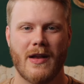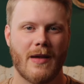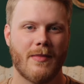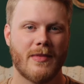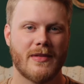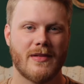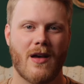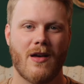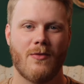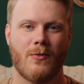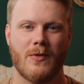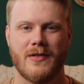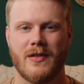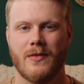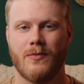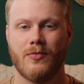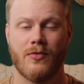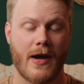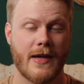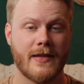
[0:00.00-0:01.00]
Amazon was
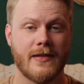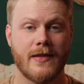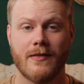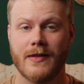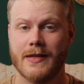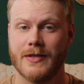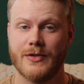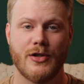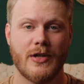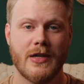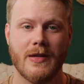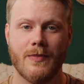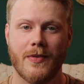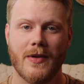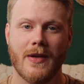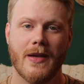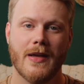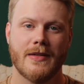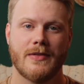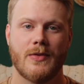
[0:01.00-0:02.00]
surprisingly cheap,
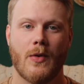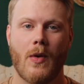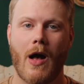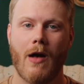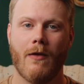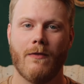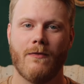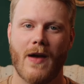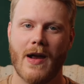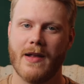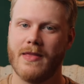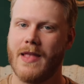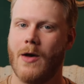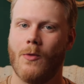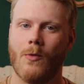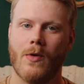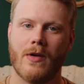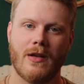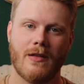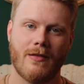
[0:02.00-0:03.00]
so I'll find
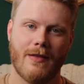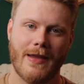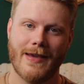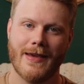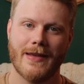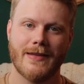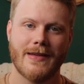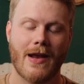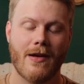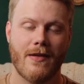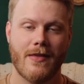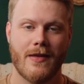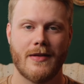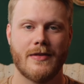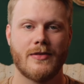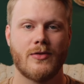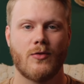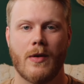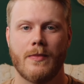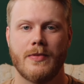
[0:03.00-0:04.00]
that one and link it down in the
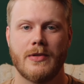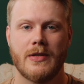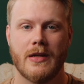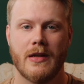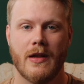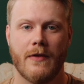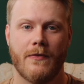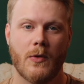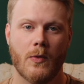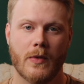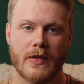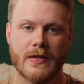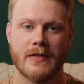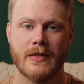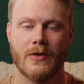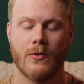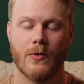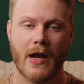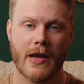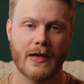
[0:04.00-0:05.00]
description if you want to
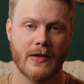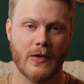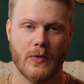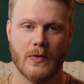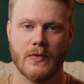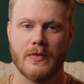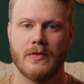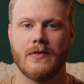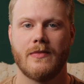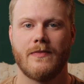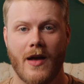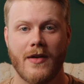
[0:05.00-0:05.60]
see what I use.